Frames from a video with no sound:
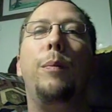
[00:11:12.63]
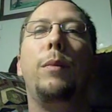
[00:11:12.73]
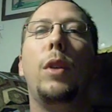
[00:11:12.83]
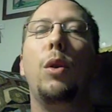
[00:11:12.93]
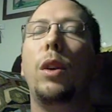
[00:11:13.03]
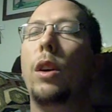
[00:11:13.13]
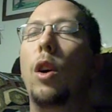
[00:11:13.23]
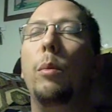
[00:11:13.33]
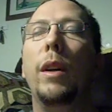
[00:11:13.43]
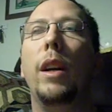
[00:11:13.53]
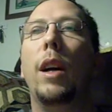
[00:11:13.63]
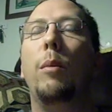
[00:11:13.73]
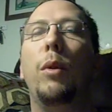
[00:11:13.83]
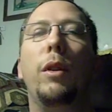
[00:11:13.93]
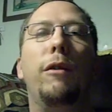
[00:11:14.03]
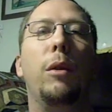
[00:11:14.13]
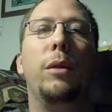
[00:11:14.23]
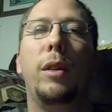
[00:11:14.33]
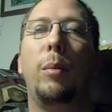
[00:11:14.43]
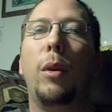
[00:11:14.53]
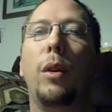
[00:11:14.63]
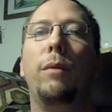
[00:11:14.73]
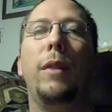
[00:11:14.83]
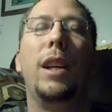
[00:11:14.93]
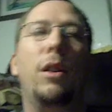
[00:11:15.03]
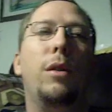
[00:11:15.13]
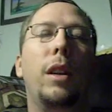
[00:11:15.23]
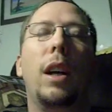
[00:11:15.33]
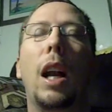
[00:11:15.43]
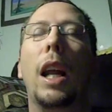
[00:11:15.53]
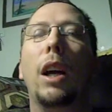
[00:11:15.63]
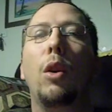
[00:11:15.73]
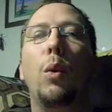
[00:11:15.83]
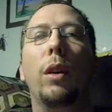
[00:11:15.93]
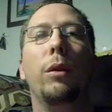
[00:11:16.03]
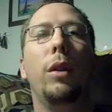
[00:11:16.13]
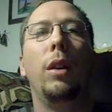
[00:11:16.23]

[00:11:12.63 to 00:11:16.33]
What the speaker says: You can open it up with a full zipper and use it kind of like a quilt.